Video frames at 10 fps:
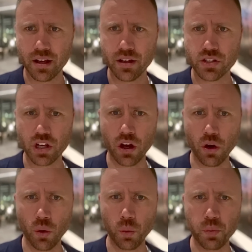
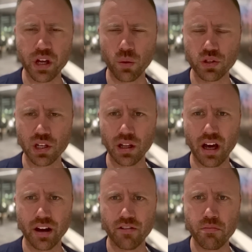So there was a
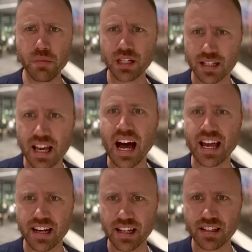lot of
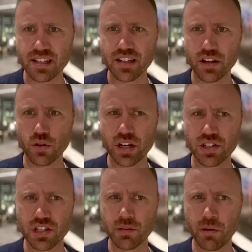misguided
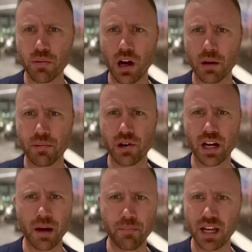criticism of Brock Purdy
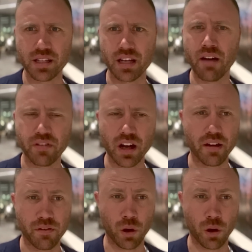not being tough enough.